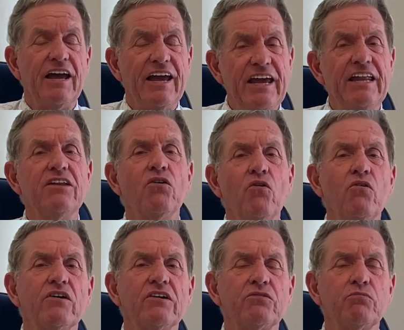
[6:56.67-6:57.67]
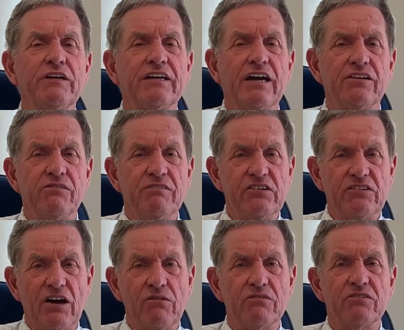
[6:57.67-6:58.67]
In August, we get the
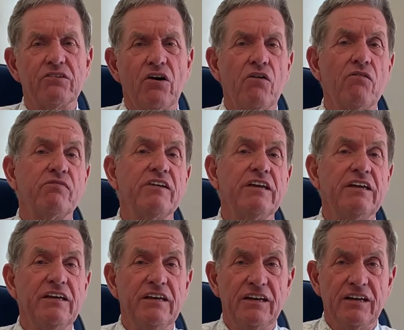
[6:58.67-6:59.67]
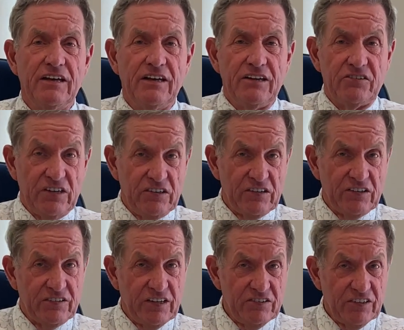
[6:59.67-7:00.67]
results of the
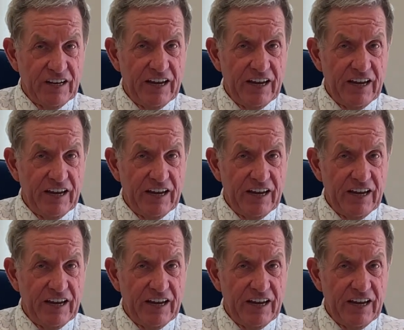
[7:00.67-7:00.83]
GCSEs and